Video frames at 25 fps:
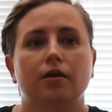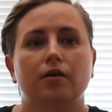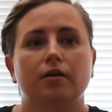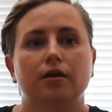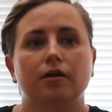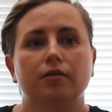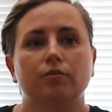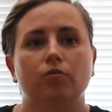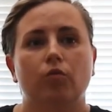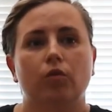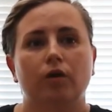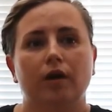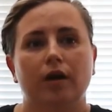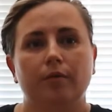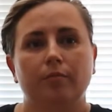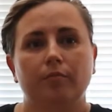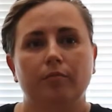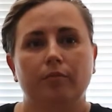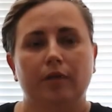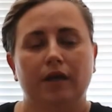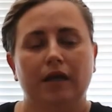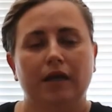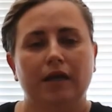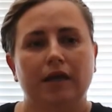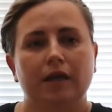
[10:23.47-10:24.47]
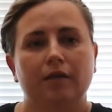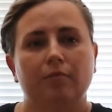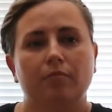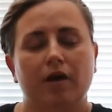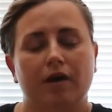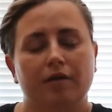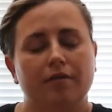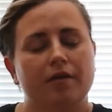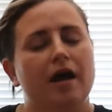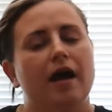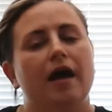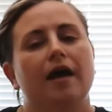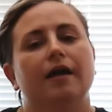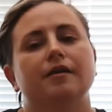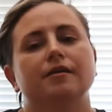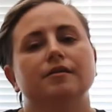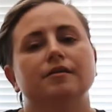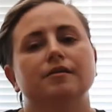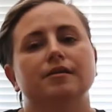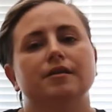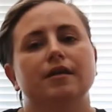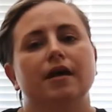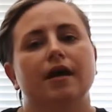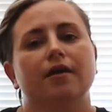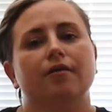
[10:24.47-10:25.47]
what I'm meaning by that
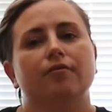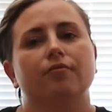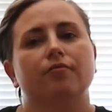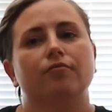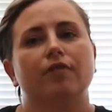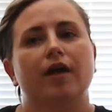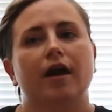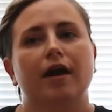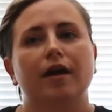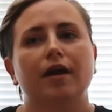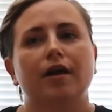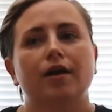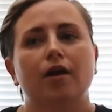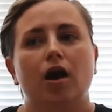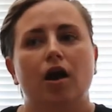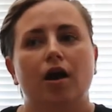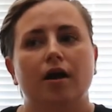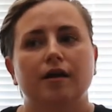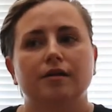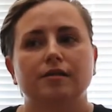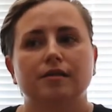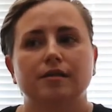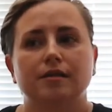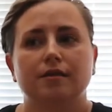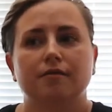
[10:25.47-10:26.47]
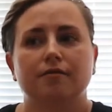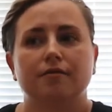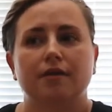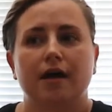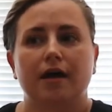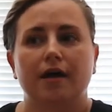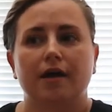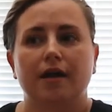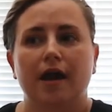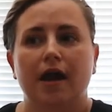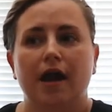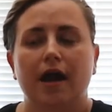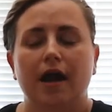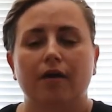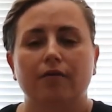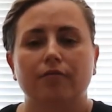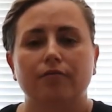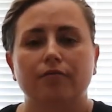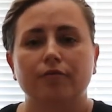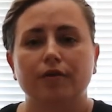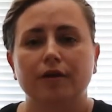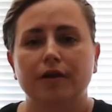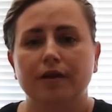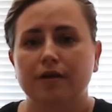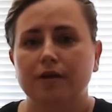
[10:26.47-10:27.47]
is that recognizing that
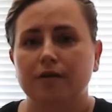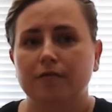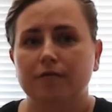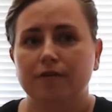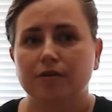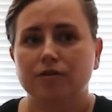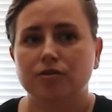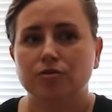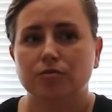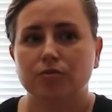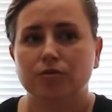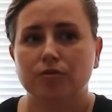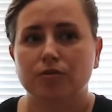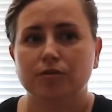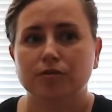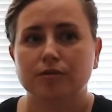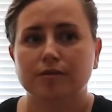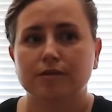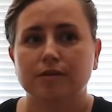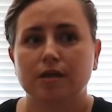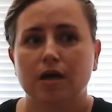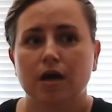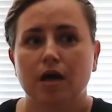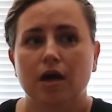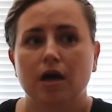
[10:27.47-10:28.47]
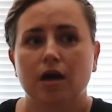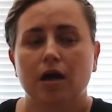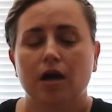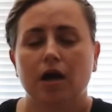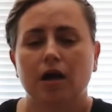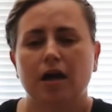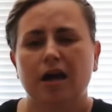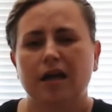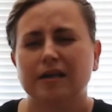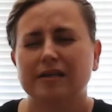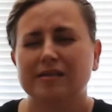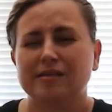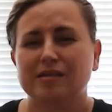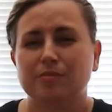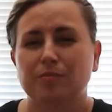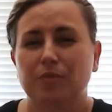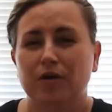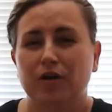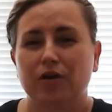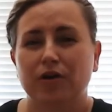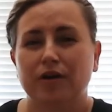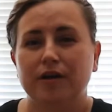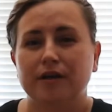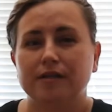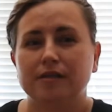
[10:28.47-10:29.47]
every individual's
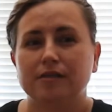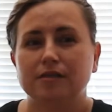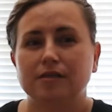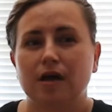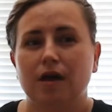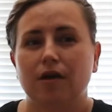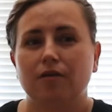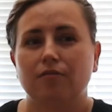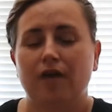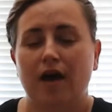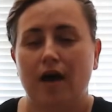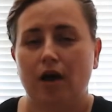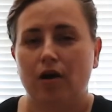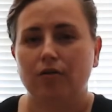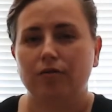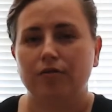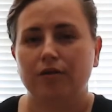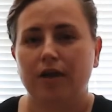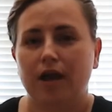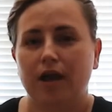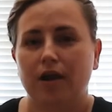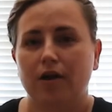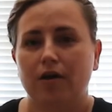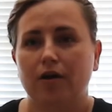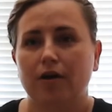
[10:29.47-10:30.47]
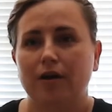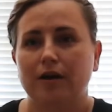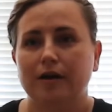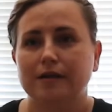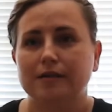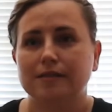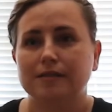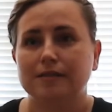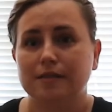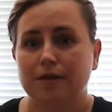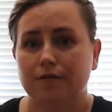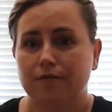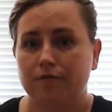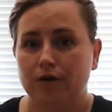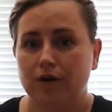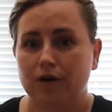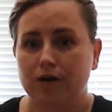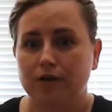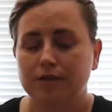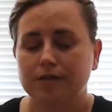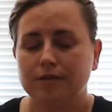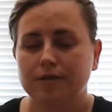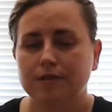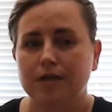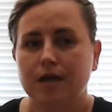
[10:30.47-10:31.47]
experience of healthcare is
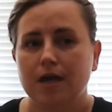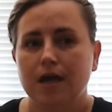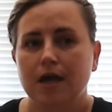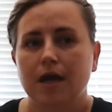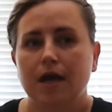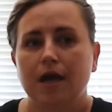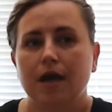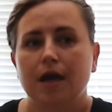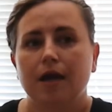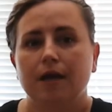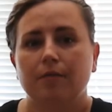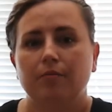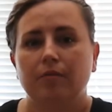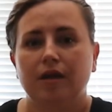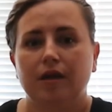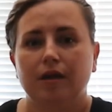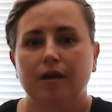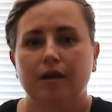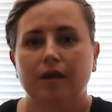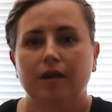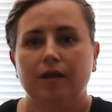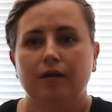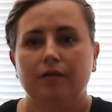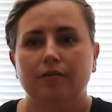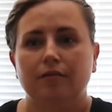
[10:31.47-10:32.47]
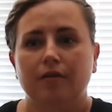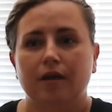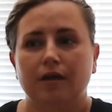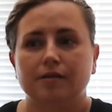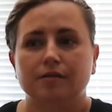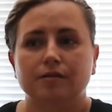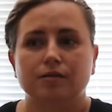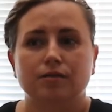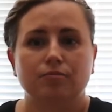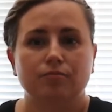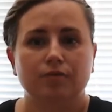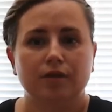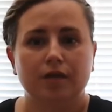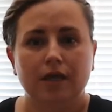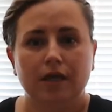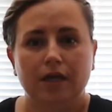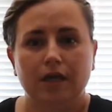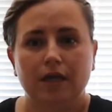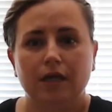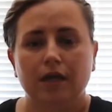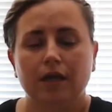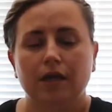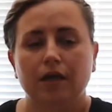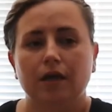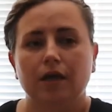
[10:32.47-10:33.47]
different, meaning it's
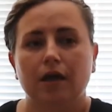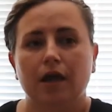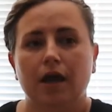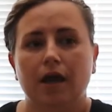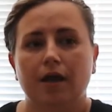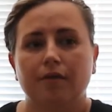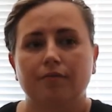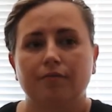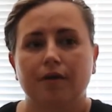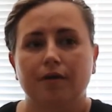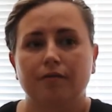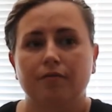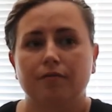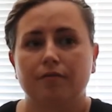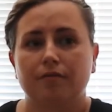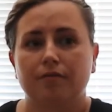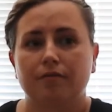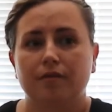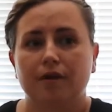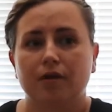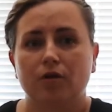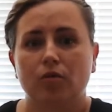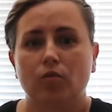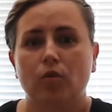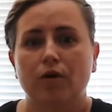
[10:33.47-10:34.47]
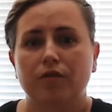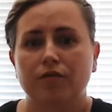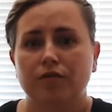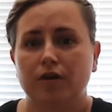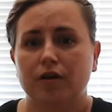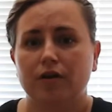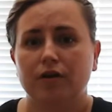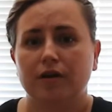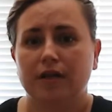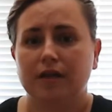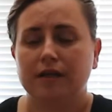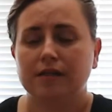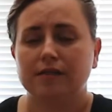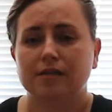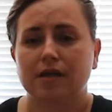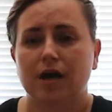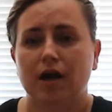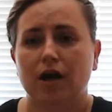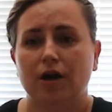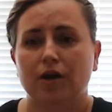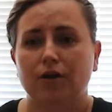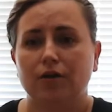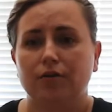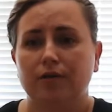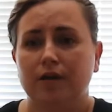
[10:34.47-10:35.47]
unique, and that what their needs
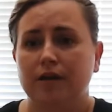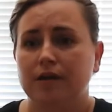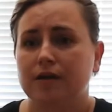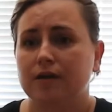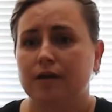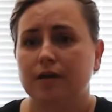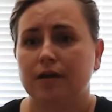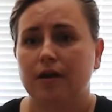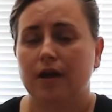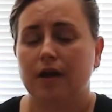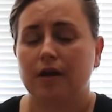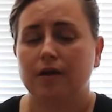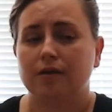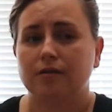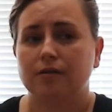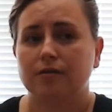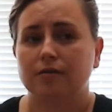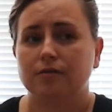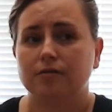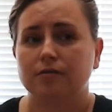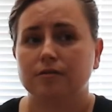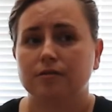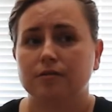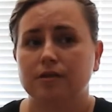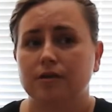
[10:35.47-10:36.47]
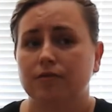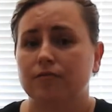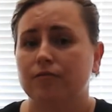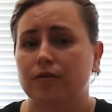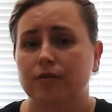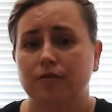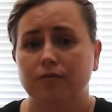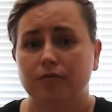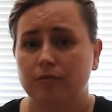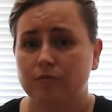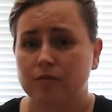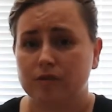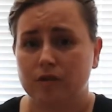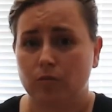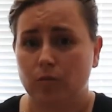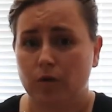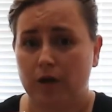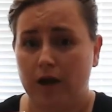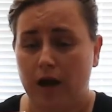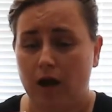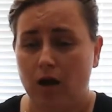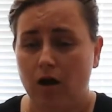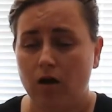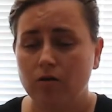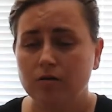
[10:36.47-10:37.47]
are unique and different from someone
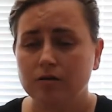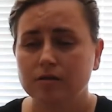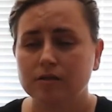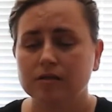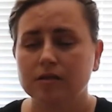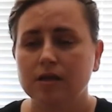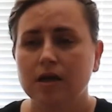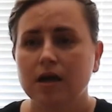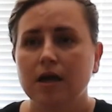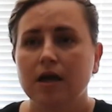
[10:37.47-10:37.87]
else.